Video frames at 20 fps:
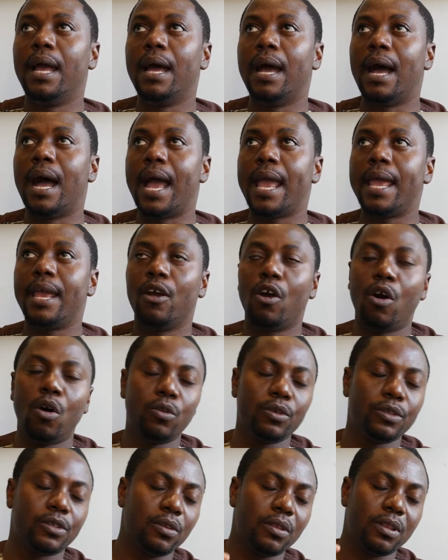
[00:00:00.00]
I
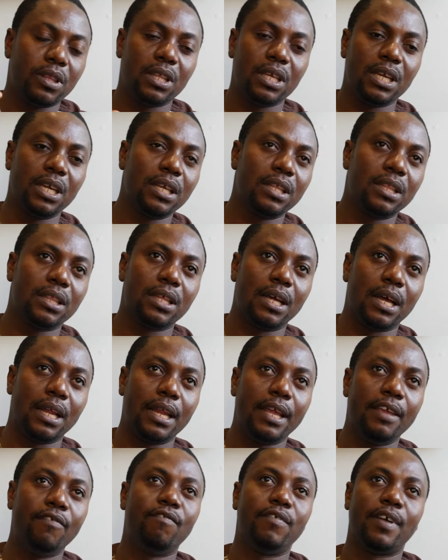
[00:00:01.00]
also think
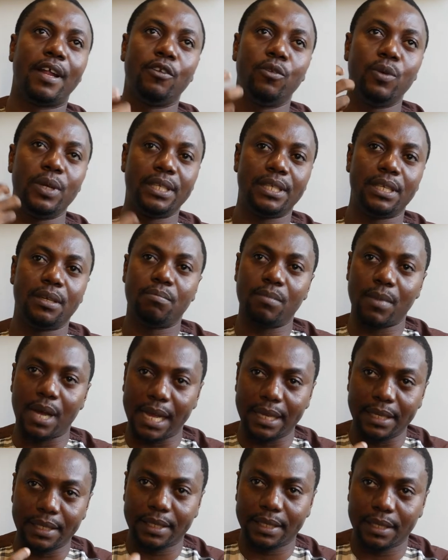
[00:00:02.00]
that evaluating
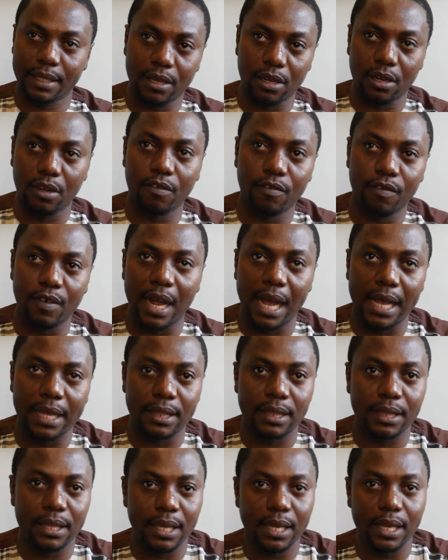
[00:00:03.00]
myself, I
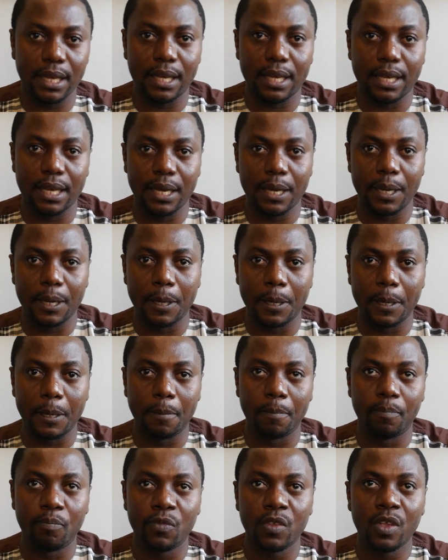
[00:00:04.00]
think
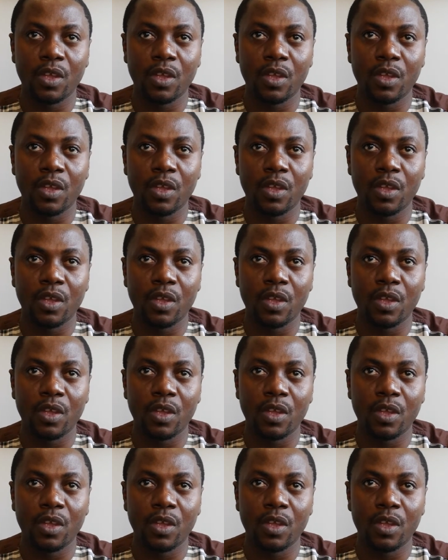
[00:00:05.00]
I